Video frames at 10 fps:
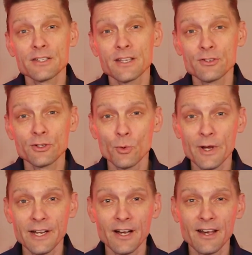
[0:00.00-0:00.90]
schedule your
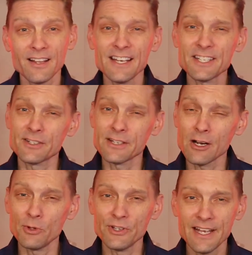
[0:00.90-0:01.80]
wedding on a less
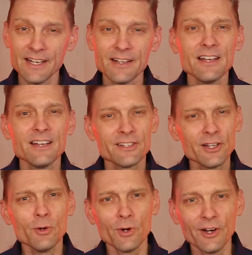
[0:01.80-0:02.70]
desirable date,
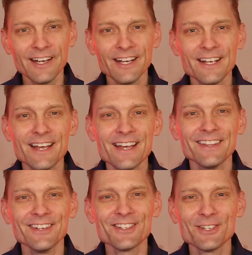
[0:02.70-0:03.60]
don't worry,
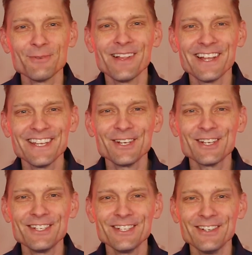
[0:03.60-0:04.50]
there's still plenty you
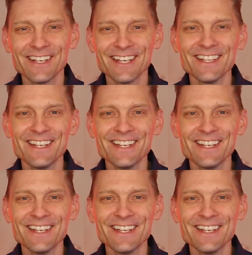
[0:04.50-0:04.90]
can do to get the